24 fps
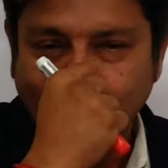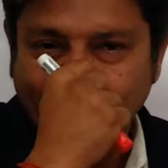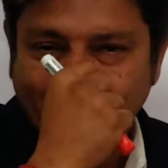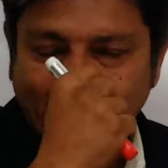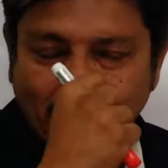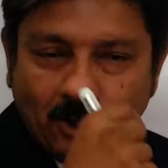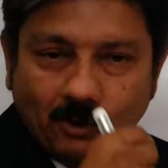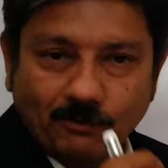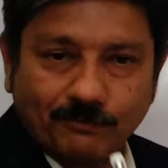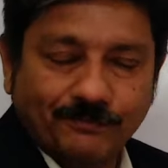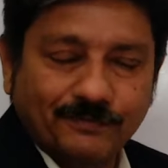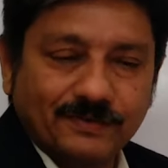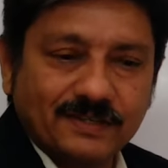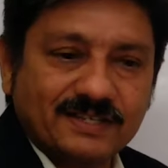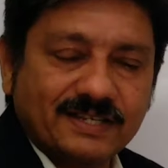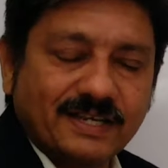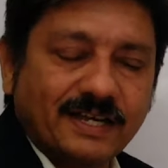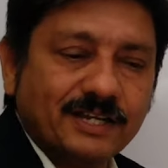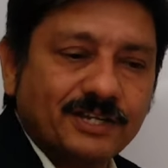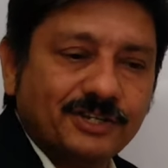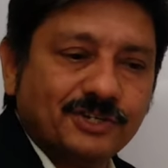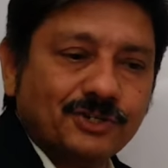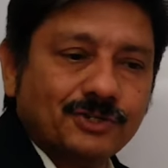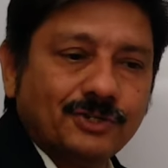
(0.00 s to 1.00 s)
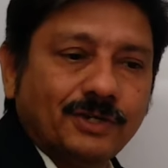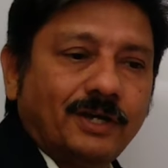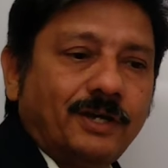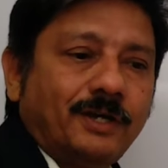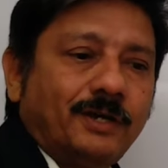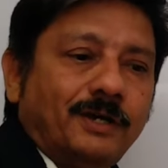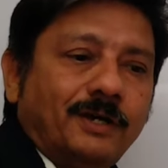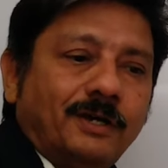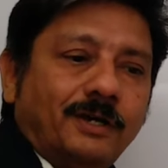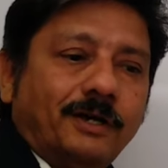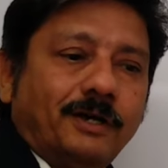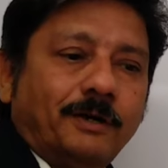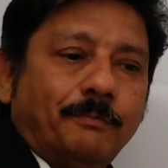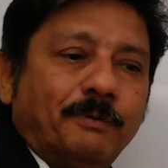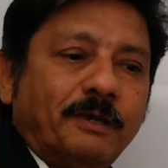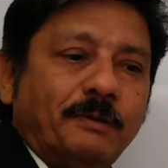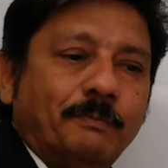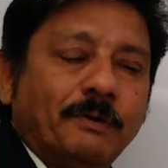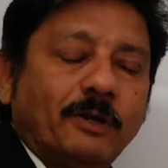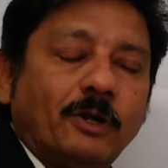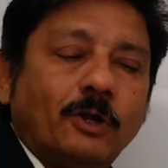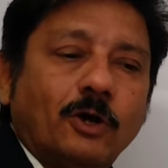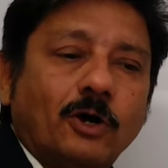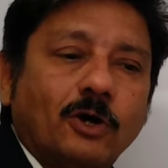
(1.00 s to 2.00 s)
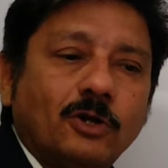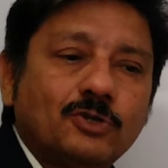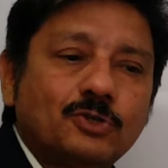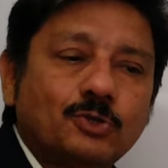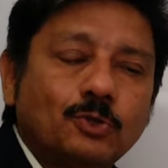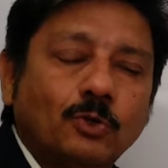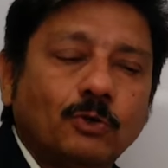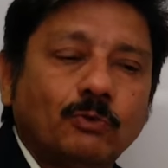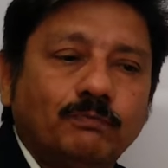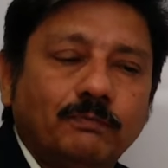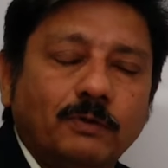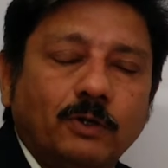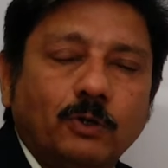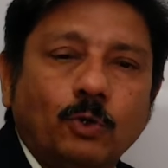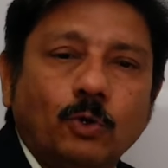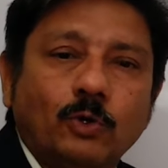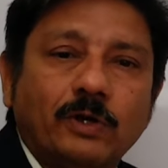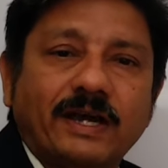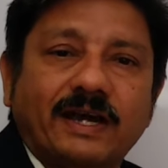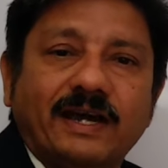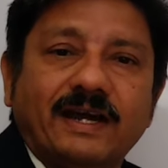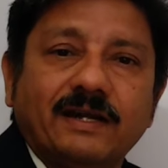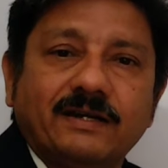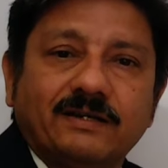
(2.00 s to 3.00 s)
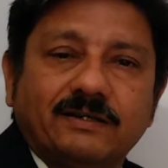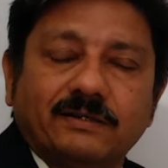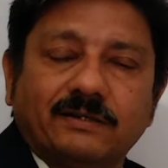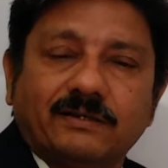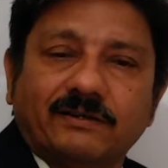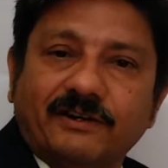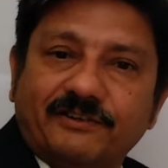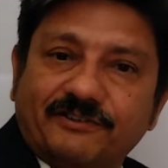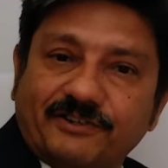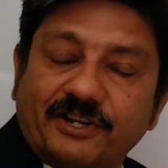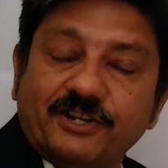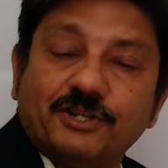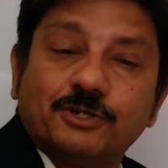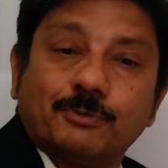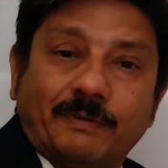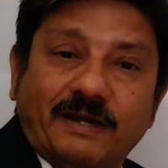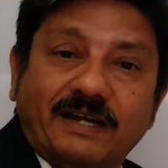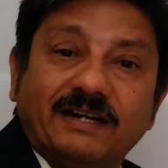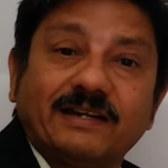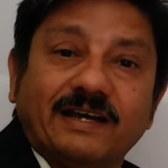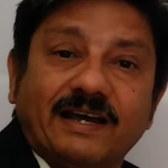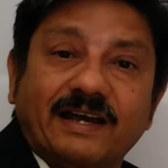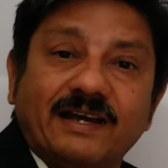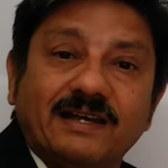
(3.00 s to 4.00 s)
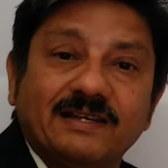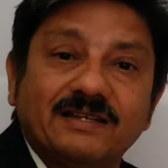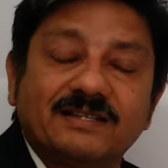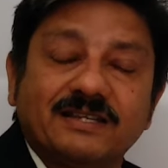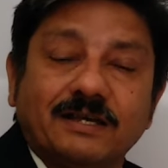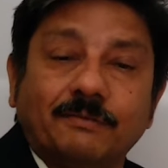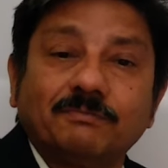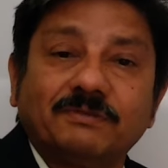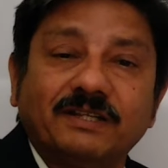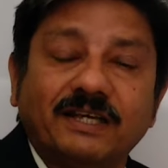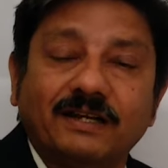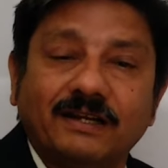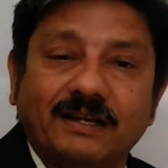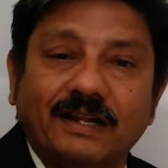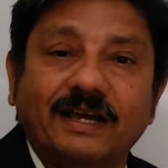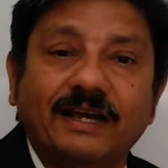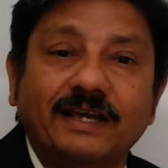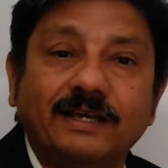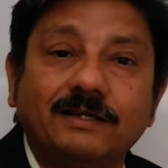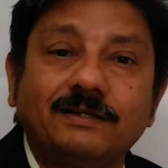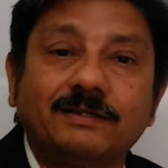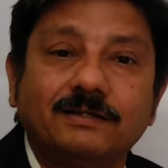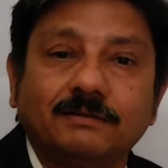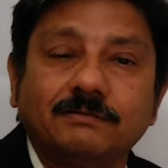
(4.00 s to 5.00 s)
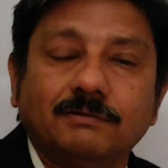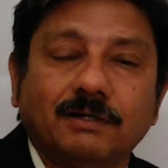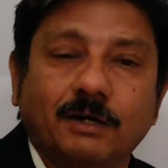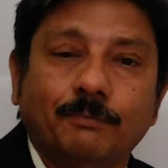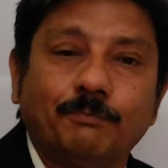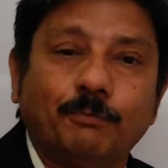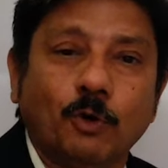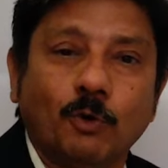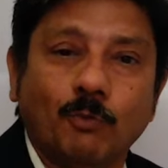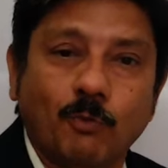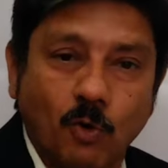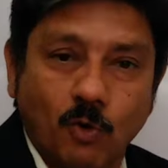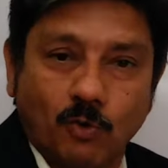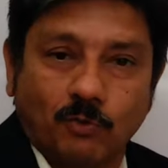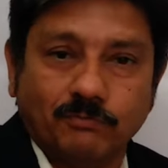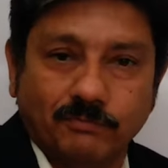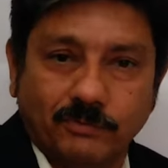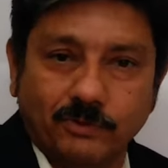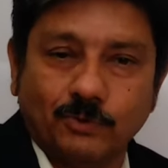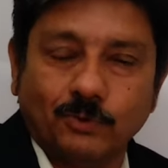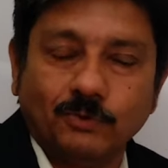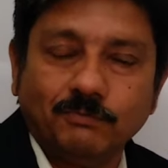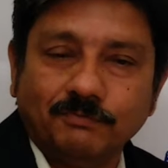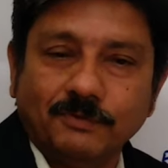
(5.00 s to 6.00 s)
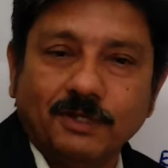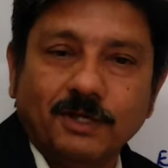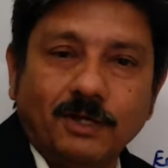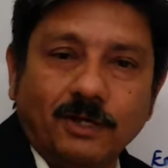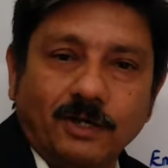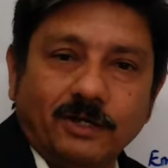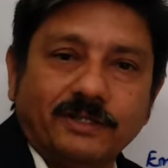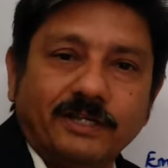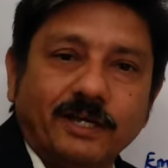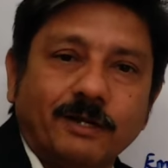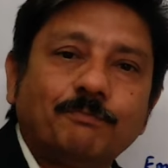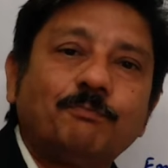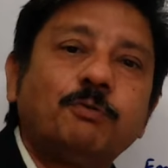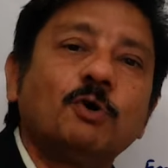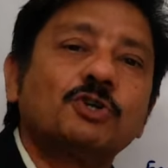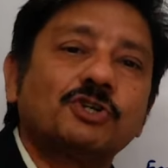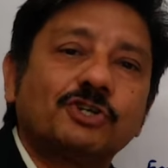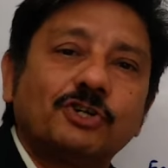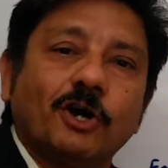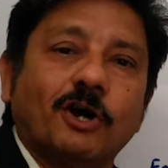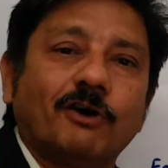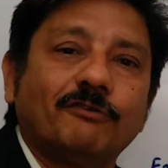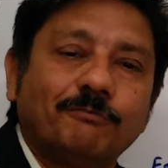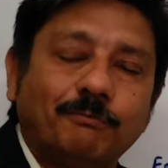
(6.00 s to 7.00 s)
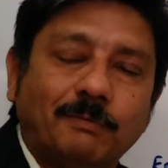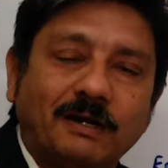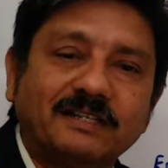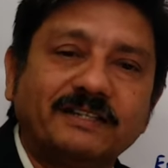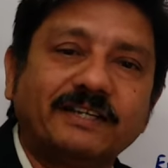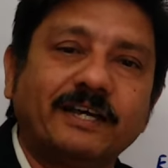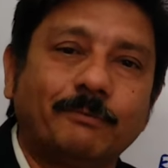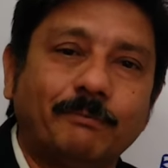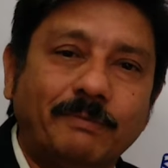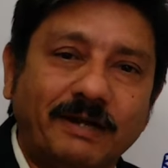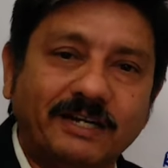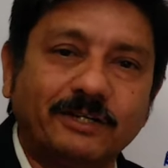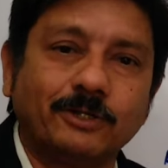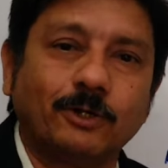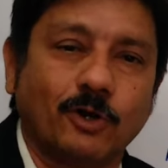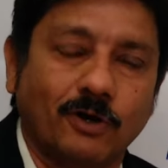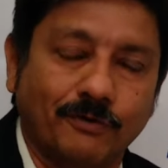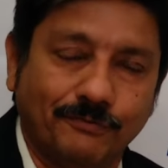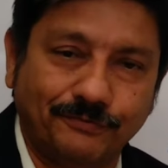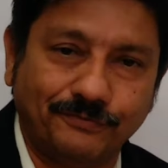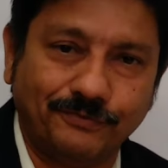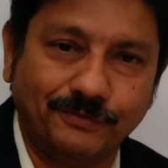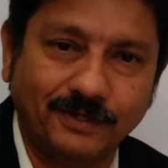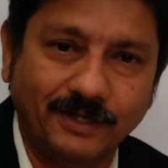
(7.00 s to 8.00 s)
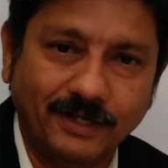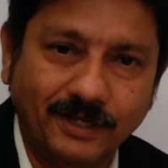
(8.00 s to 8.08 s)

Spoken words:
Now, such people also look at retrenchment as something like a POBBO, they are pushed off, but they are better off.